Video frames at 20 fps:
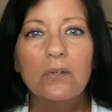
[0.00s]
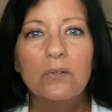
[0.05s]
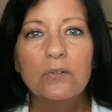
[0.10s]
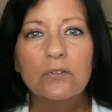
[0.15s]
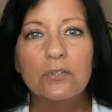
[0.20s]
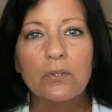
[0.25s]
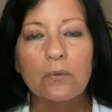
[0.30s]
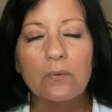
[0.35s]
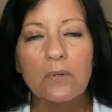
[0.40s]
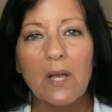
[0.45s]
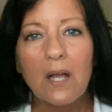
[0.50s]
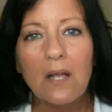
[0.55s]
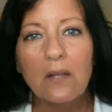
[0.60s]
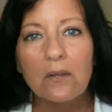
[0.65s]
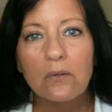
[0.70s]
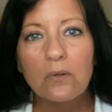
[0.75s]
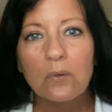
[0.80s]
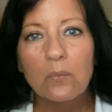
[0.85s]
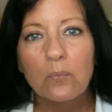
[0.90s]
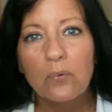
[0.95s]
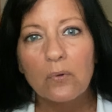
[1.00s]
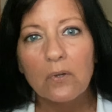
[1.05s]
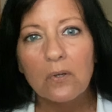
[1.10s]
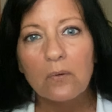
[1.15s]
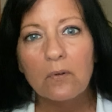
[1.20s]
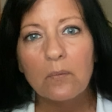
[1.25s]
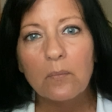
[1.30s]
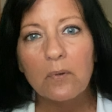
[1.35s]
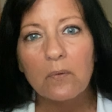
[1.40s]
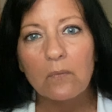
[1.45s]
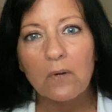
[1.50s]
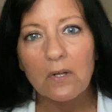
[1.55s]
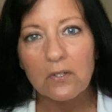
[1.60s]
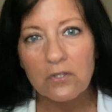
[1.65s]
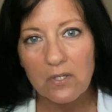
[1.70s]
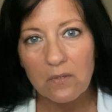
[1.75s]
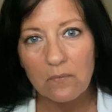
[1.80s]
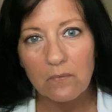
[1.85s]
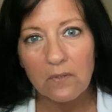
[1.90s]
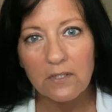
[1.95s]
So that little boy would have been
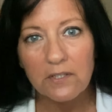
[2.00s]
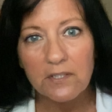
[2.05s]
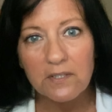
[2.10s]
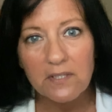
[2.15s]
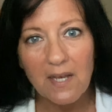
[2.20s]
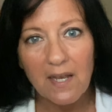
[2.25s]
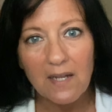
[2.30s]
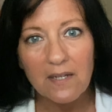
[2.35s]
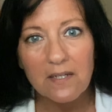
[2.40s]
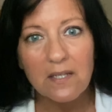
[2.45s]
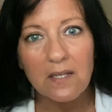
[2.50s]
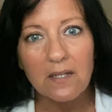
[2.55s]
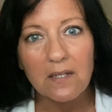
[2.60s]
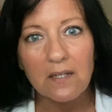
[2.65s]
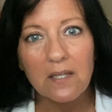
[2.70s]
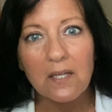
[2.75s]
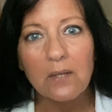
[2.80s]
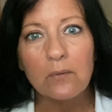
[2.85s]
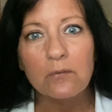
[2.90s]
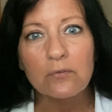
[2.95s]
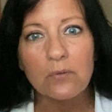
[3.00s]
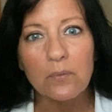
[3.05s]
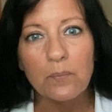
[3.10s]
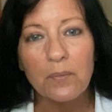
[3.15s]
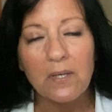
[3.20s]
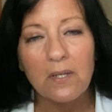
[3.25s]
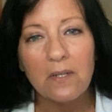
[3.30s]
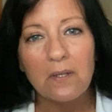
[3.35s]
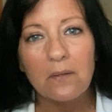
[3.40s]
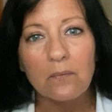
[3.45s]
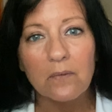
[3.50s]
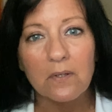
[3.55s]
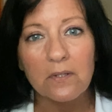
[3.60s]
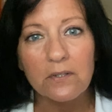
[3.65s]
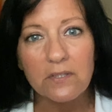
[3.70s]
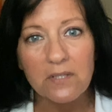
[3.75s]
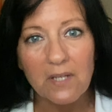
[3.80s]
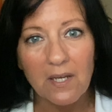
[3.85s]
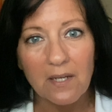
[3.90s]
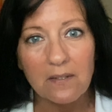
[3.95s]
watching what his dad did, and he was repeating what
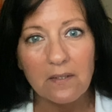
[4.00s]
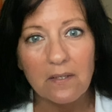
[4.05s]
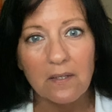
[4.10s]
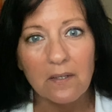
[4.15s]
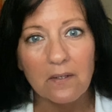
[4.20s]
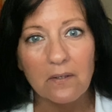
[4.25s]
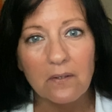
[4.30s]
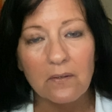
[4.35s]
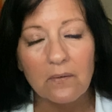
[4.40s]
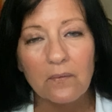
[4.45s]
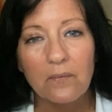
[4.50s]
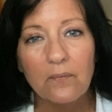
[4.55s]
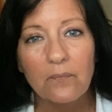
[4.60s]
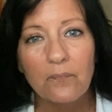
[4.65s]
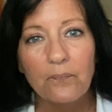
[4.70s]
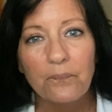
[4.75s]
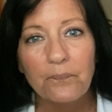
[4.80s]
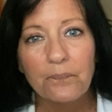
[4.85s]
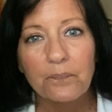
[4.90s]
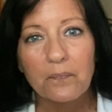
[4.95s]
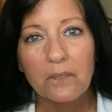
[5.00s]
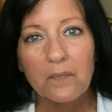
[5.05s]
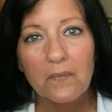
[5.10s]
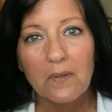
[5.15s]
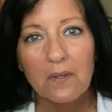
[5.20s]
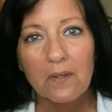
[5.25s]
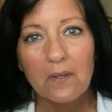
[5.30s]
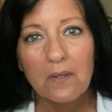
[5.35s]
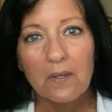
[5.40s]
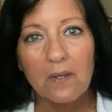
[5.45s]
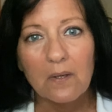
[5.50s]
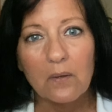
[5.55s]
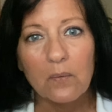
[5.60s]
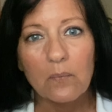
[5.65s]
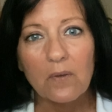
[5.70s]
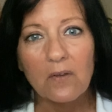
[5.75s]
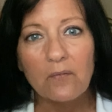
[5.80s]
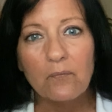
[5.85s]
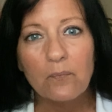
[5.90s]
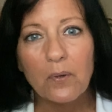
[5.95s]
his dad did.
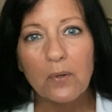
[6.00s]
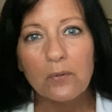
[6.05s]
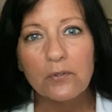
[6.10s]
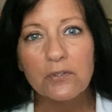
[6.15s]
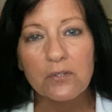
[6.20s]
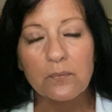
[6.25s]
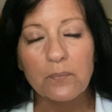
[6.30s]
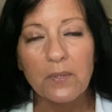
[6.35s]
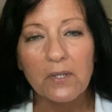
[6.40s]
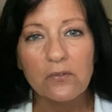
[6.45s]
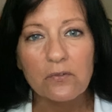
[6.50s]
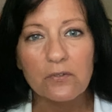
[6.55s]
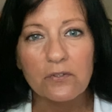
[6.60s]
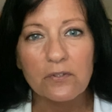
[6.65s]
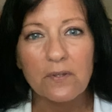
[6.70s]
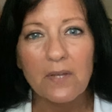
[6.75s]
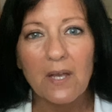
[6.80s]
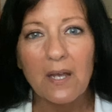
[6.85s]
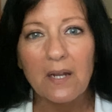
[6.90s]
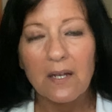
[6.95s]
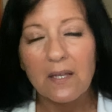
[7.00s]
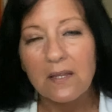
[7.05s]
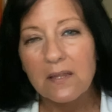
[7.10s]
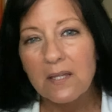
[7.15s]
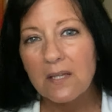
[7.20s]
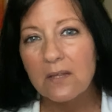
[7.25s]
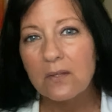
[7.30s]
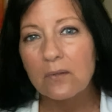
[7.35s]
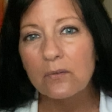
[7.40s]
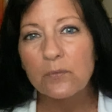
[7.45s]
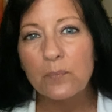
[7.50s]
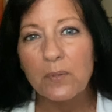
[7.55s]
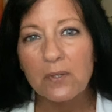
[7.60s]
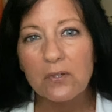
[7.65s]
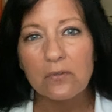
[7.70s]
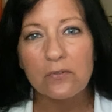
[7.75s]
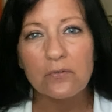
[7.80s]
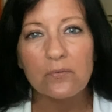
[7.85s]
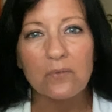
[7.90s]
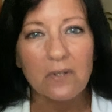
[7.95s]
I posted pictures of that. I think those
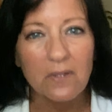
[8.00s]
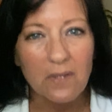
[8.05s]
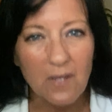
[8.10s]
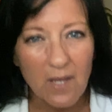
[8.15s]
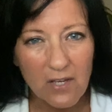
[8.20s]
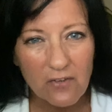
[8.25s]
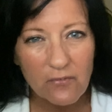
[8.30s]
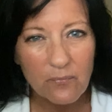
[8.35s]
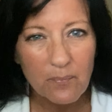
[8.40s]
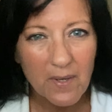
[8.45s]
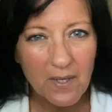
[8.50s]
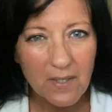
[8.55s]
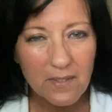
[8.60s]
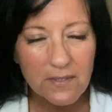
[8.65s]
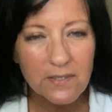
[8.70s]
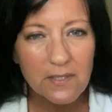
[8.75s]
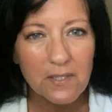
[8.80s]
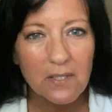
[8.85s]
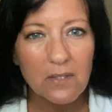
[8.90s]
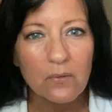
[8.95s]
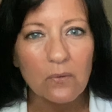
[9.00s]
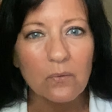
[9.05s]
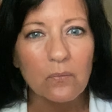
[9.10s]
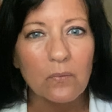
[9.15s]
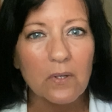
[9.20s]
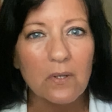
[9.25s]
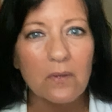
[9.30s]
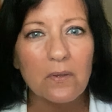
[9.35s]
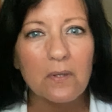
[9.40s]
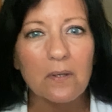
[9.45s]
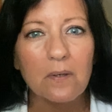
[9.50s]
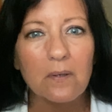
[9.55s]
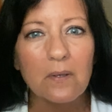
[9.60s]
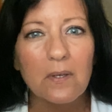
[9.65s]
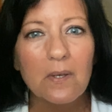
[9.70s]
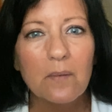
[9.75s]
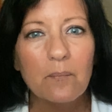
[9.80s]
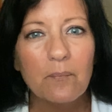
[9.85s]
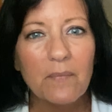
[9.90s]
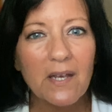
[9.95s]
pictures were on Life magazine or one of the
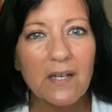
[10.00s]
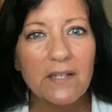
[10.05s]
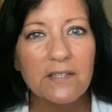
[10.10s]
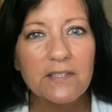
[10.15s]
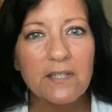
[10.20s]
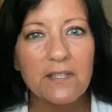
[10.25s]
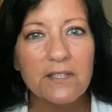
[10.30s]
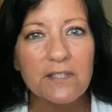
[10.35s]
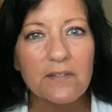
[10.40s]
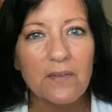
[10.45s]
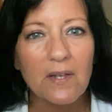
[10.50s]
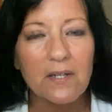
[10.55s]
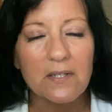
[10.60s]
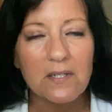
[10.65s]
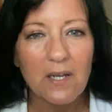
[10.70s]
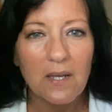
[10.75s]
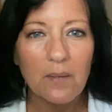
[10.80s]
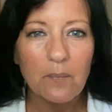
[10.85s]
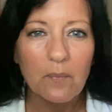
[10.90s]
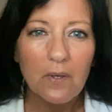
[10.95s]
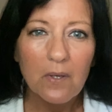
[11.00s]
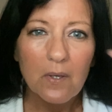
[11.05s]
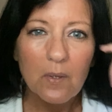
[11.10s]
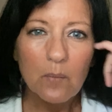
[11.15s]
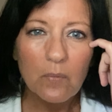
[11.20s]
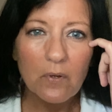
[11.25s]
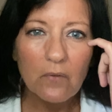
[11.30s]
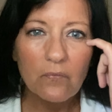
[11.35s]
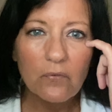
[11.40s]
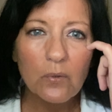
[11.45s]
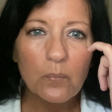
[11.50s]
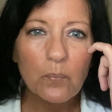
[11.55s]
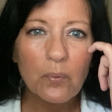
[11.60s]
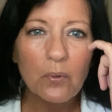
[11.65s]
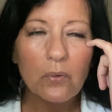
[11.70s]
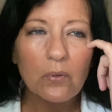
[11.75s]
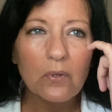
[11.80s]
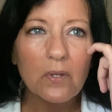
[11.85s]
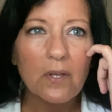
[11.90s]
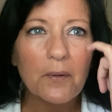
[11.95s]
magazines of that time. But if you
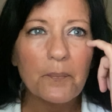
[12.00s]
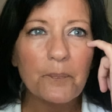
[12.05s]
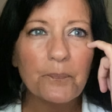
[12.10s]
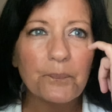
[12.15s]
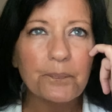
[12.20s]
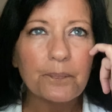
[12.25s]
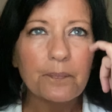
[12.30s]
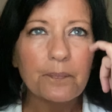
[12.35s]
pull up,